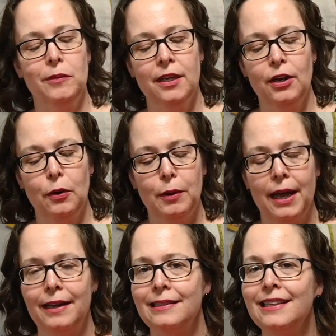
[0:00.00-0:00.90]

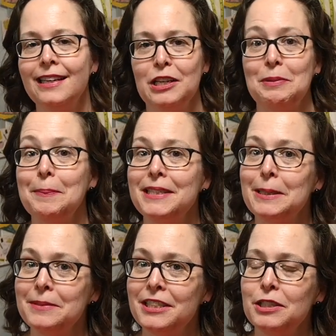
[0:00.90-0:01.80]
You might be
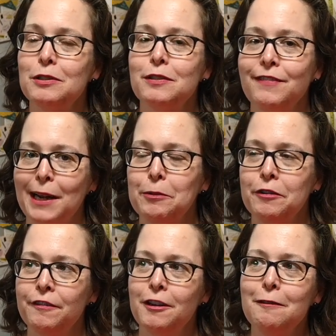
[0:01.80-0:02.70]
tempted to use
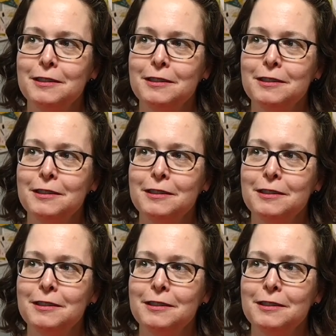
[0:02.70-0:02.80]
fiberfill,